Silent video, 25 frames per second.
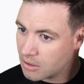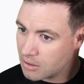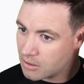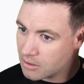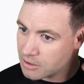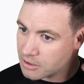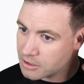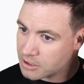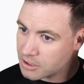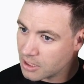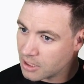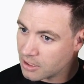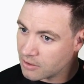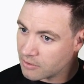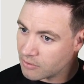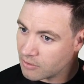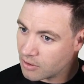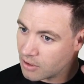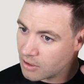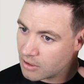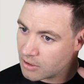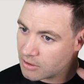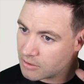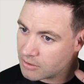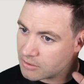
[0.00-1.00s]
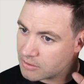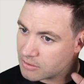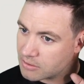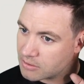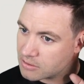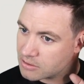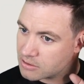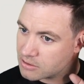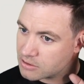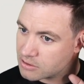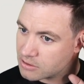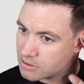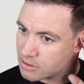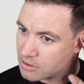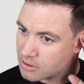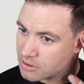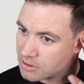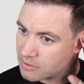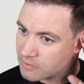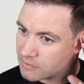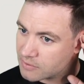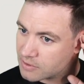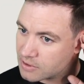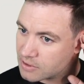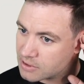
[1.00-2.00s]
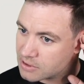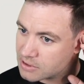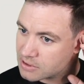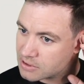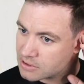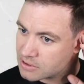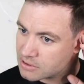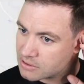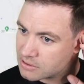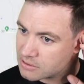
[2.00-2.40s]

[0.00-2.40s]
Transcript: J Road, it's not giving us.